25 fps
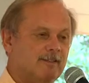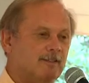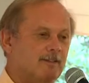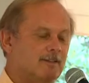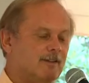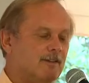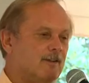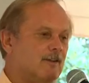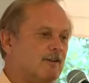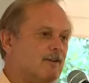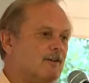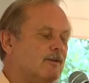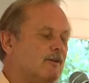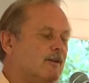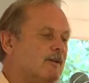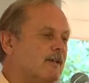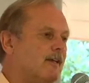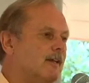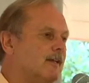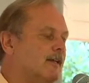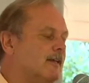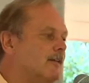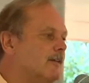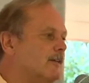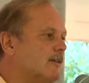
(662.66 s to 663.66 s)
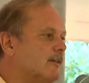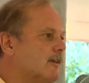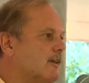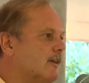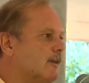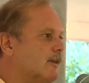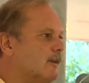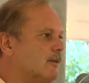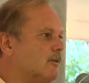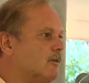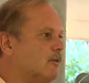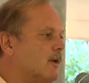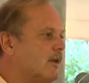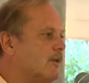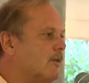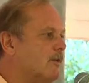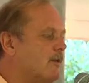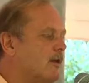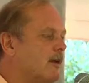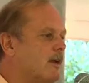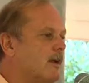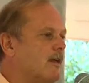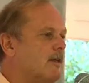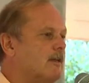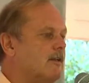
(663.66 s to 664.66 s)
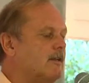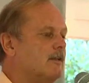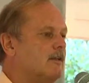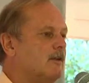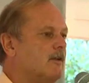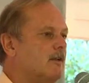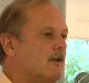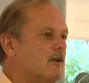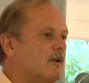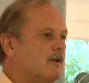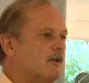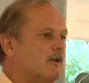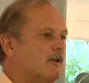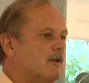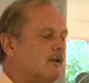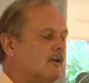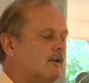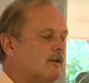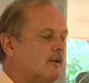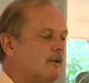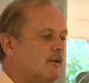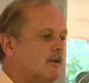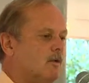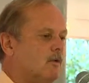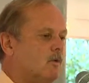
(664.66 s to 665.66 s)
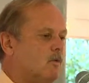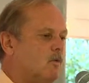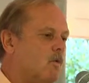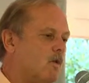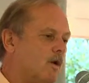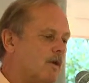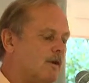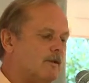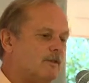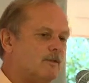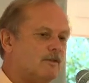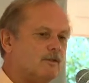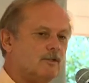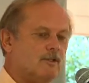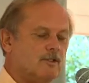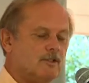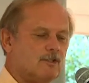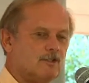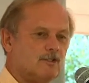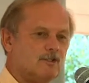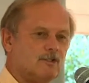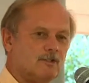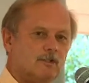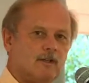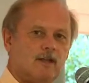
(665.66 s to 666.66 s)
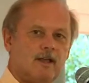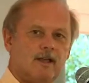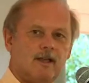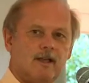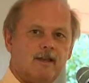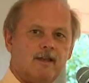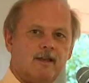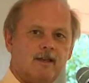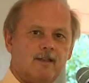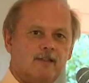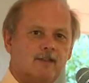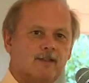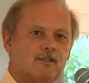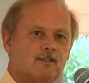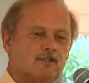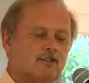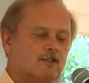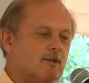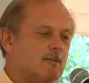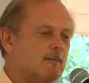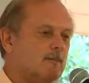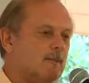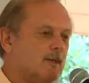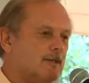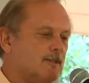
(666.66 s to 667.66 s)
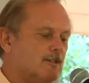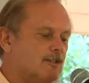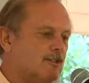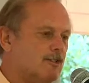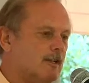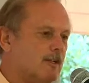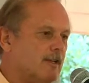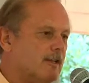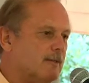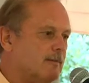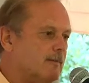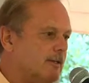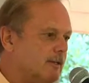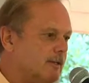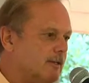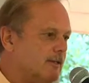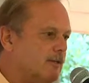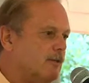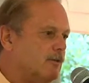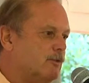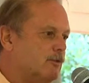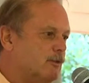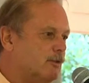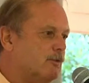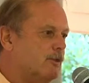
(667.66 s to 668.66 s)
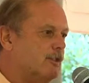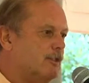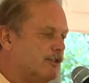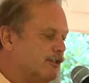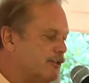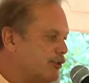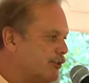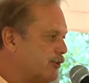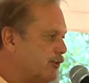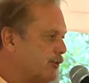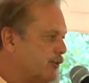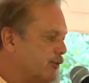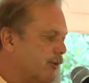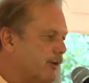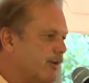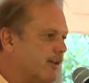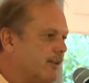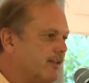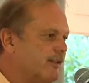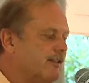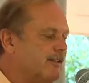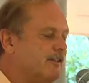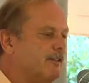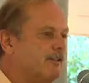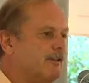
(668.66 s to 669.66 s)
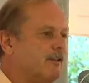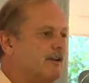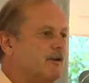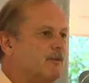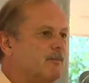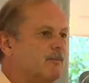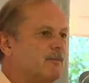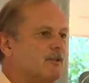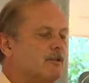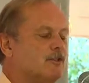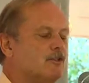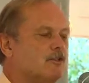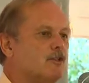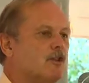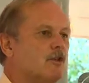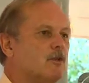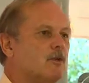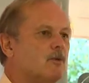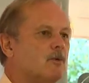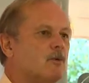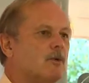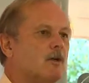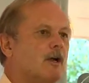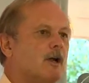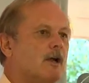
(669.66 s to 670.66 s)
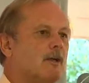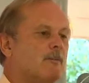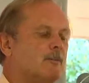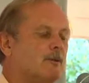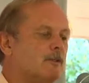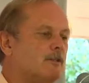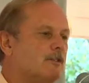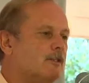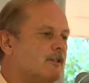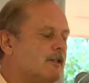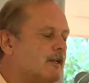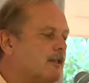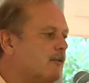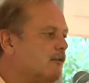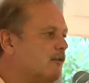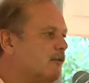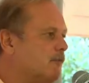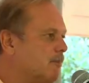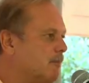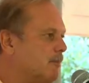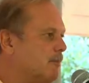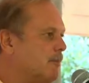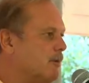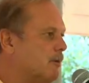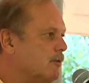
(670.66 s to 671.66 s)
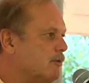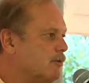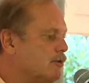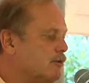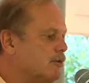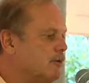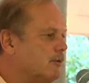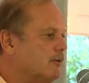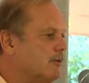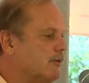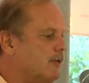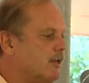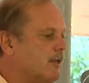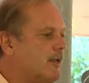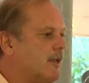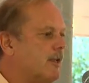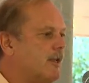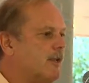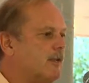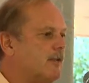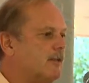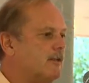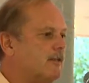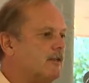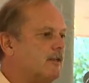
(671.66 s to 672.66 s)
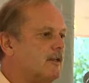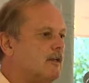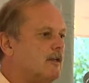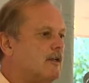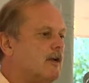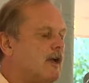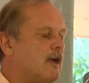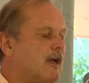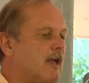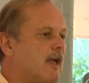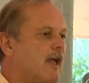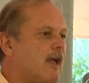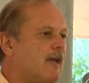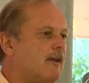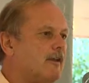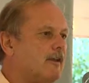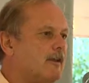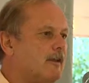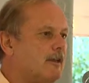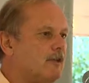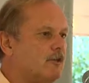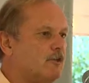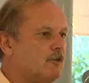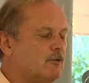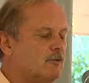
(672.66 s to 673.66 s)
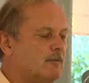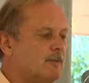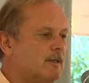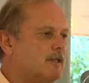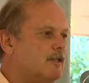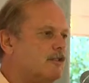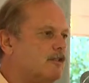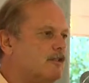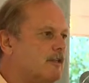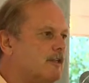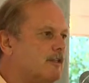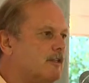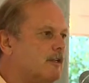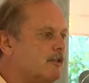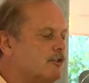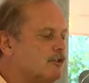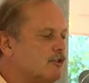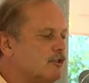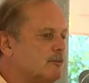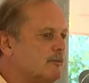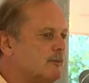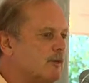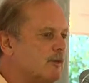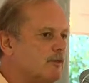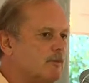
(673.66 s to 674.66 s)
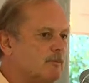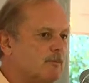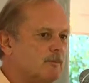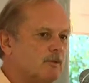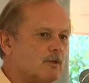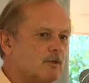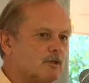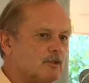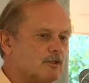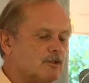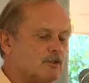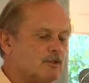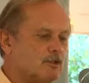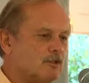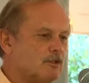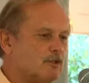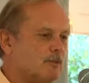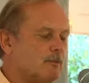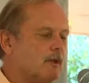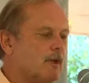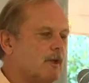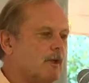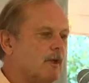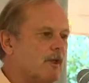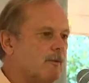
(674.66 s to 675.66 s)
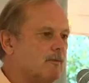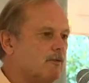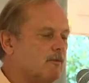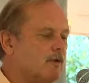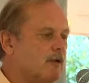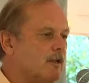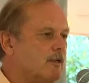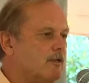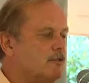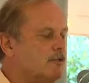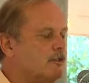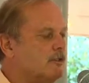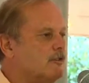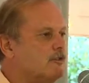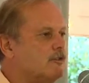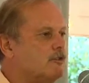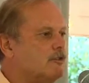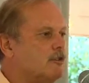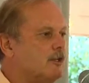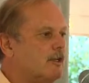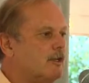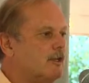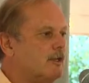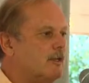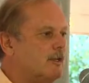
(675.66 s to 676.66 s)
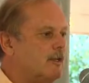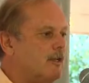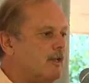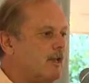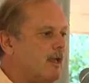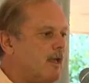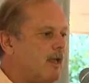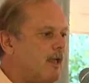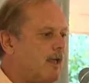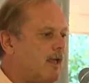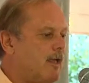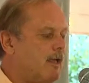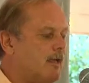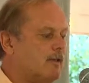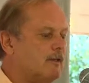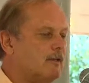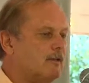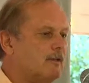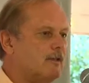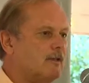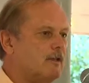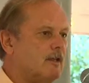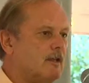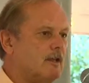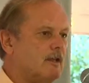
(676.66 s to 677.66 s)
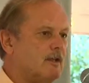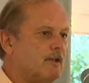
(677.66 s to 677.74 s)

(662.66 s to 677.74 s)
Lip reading: you know, and whether I want to do this or not, I think somebody's telling me to go do this story, you know. So I put together a proposal, and I had an agent because I'd done some other books, some collaborations, and